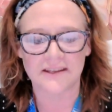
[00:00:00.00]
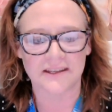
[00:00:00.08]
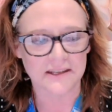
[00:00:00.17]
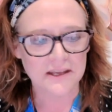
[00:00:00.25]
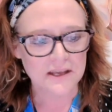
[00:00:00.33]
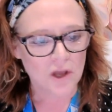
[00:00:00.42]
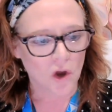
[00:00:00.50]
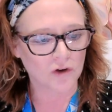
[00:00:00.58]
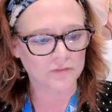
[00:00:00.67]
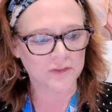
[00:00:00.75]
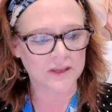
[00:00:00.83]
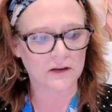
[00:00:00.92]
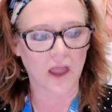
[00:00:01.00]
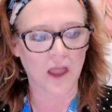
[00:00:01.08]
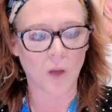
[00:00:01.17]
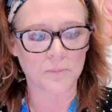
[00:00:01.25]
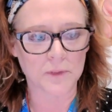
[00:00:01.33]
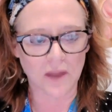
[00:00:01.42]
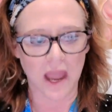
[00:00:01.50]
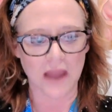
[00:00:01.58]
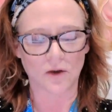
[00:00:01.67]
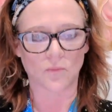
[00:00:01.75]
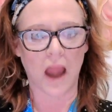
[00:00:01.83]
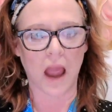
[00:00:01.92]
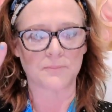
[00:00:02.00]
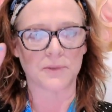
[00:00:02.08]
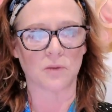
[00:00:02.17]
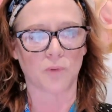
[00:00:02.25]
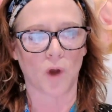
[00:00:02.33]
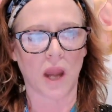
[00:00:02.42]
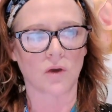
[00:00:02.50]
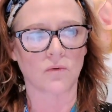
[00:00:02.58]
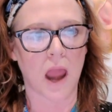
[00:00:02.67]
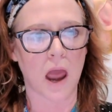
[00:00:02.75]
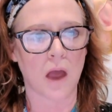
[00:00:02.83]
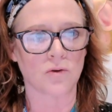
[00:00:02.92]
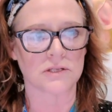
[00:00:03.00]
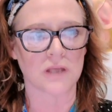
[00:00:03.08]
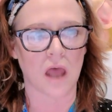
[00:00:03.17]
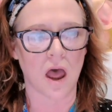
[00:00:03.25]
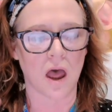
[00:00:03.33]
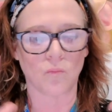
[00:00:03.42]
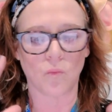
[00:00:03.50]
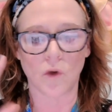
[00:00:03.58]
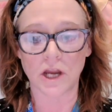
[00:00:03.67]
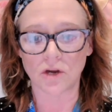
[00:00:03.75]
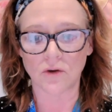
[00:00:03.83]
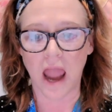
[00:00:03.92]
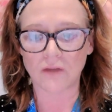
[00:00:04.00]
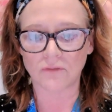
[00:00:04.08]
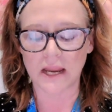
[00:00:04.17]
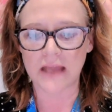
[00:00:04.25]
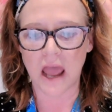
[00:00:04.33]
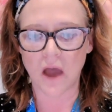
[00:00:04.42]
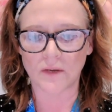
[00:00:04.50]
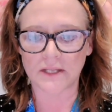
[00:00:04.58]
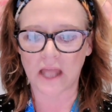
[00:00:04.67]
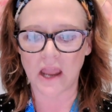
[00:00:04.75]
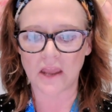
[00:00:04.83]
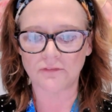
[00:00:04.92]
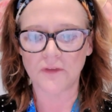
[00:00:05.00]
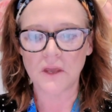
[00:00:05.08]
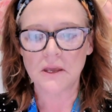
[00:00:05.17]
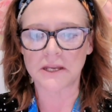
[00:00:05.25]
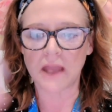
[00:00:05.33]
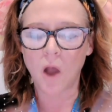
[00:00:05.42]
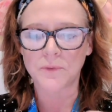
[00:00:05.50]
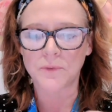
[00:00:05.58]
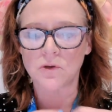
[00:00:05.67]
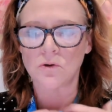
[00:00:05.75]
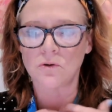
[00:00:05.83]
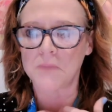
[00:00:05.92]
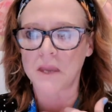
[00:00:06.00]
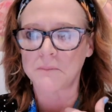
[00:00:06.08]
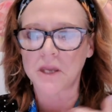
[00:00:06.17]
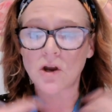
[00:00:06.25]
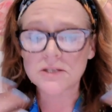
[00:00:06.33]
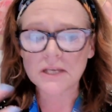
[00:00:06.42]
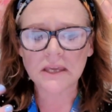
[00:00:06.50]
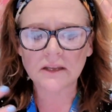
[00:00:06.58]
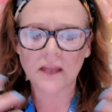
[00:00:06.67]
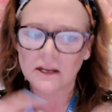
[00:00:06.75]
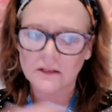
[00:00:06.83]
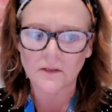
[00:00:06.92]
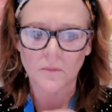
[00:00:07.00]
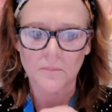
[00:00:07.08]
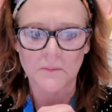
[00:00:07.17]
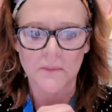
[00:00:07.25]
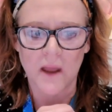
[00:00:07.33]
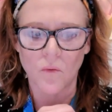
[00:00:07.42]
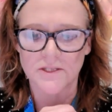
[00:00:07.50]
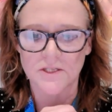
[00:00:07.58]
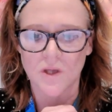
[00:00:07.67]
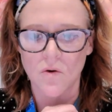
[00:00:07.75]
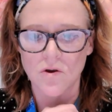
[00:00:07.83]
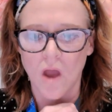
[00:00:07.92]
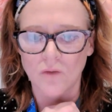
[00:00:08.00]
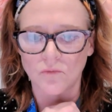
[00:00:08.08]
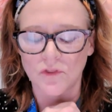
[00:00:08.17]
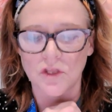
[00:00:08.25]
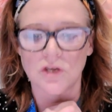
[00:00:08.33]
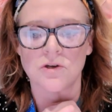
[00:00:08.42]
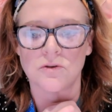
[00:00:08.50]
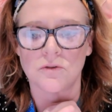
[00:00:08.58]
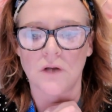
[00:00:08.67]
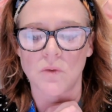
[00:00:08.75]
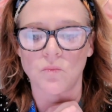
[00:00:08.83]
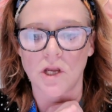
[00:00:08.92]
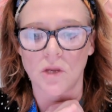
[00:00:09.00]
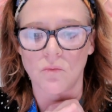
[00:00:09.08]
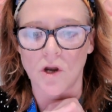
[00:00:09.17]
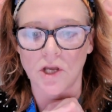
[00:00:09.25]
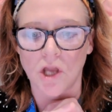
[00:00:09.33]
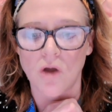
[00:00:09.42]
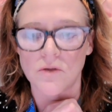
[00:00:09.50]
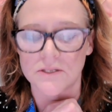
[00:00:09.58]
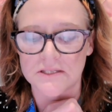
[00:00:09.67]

And hopefully, it'll help you kind of wrap your brain around where you're at right now in life and help you maybe articulate a little bit about what's going on with you and where you want to go and